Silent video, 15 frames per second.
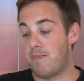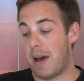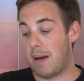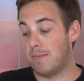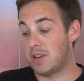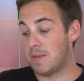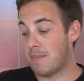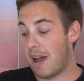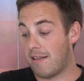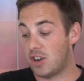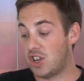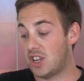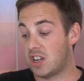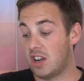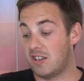Baptisms and
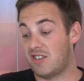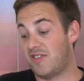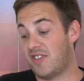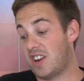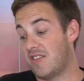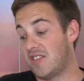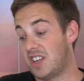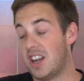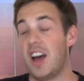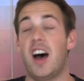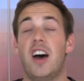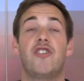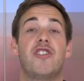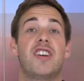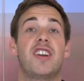Marriages covers
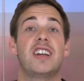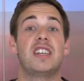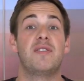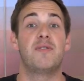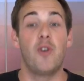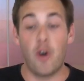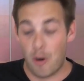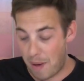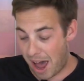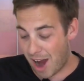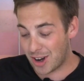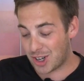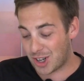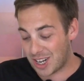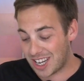194
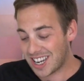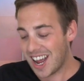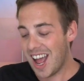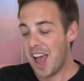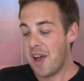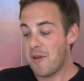parishes.